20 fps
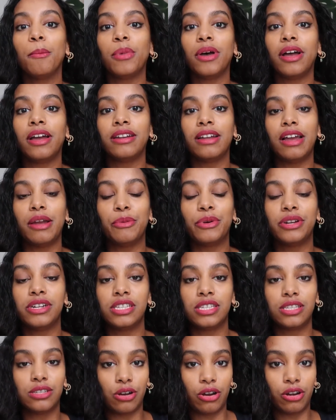but I want
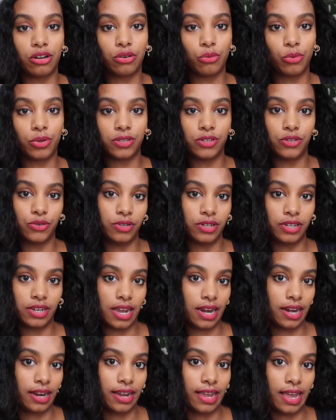to start with doing
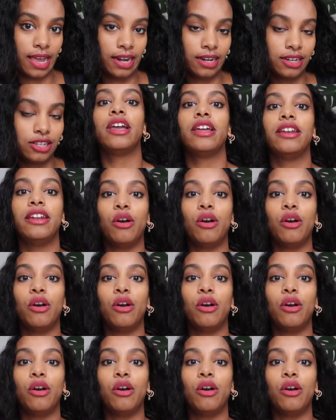that again.